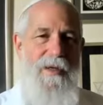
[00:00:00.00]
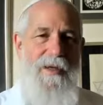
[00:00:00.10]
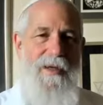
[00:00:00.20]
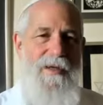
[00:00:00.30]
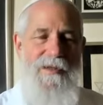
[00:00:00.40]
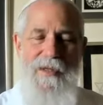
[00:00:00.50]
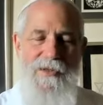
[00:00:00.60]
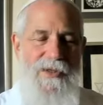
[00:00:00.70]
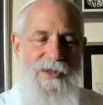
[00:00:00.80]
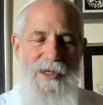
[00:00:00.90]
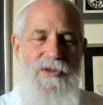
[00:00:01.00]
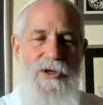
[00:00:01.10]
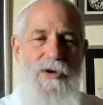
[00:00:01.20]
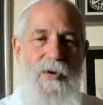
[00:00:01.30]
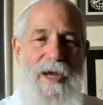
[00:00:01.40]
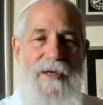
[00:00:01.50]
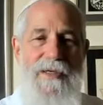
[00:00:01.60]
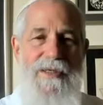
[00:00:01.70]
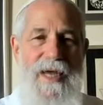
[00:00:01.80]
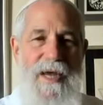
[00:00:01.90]
it's just such a great
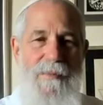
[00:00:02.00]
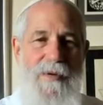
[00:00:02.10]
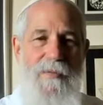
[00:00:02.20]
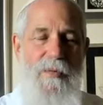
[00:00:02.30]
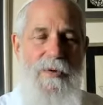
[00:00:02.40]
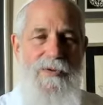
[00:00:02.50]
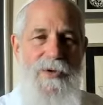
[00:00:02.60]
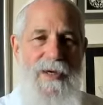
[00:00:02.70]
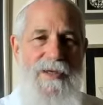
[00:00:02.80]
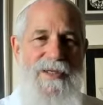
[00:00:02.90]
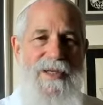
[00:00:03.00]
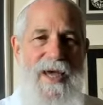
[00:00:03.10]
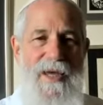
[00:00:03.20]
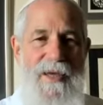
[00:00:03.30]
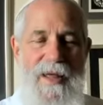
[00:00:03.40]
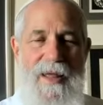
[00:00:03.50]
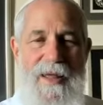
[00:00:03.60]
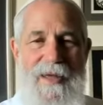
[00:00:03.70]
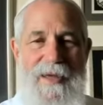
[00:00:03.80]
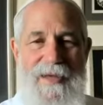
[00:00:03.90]
example of what we're trying to say,
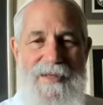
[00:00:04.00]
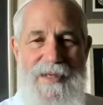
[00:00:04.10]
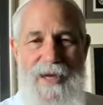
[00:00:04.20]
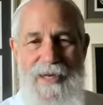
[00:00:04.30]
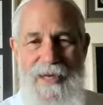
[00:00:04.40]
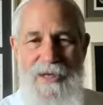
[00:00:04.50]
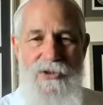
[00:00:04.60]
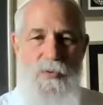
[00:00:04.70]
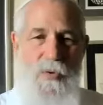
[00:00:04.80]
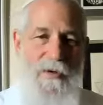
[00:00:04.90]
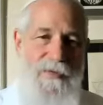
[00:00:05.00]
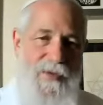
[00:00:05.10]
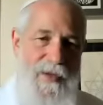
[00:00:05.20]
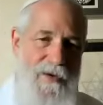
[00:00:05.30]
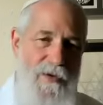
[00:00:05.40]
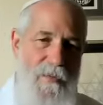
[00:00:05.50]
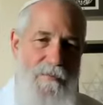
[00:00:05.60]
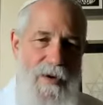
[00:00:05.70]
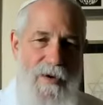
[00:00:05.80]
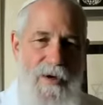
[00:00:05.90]
is that each one of the
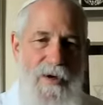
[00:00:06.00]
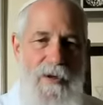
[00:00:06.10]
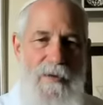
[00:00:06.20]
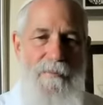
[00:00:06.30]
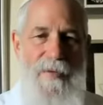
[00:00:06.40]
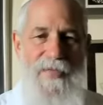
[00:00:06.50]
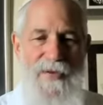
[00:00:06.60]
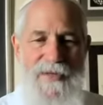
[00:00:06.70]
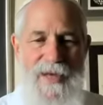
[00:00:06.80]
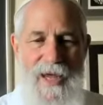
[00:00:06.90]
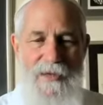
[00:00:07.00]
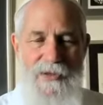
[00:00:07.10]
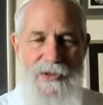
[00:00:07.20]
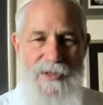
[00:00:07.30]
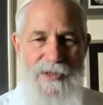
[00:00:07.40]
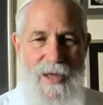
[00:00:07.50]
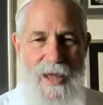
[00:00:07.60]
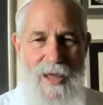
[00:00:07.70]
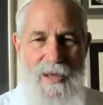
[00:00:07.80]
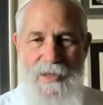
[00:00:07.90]
numerical methodologies
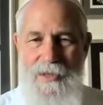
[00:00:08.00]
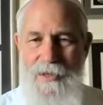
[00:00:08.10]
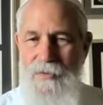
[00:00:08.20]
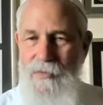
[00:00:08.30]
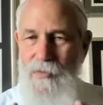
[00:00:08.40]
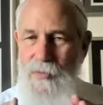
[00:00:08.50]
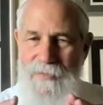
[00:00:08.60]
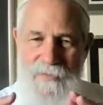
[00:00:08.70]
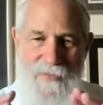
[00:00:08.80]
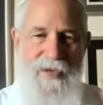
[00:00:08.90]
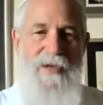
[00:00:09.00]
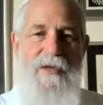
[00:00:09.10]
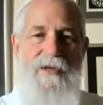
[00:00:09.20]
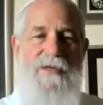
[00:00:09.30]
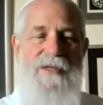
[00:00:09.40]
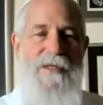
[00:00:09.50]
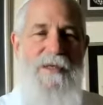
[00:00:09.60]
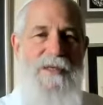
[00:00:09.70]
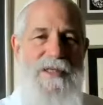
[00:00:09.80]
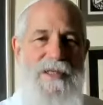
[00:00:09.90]
reveals
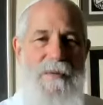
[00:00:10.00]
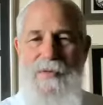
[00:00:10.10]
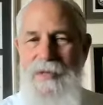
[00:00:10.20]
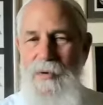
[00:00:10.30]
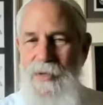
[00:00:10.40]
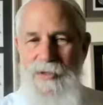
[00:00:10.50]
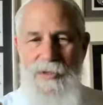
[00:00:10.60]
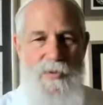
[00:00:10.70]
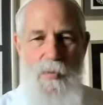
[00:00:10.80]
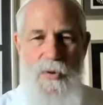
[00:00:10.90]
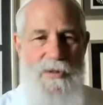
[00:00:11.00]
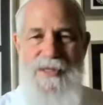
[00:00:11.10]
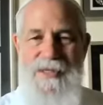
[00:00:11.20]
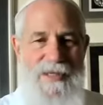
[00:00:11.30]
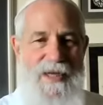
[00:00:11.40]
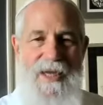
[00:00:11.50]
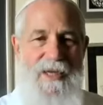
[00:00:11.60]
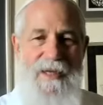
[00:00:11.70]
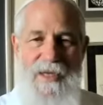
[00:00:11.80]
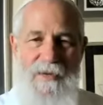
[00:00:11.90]
something that we just wouldn't
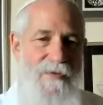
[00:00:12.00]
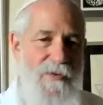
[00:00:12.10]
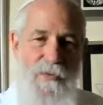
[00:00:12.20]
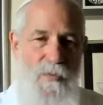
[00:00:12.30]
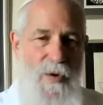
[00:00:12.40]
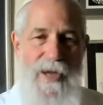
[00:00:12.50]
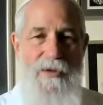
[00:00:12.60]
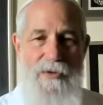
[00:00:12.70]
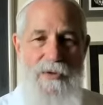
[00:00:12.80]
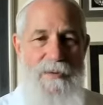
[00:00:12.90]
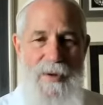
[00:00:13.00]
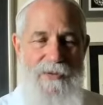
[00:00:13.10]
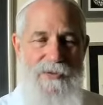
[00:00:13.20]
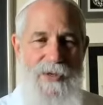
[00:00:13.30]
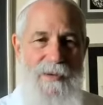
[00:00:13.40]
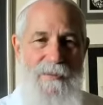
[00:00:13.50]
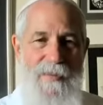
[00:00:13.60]
see even through regular gematria.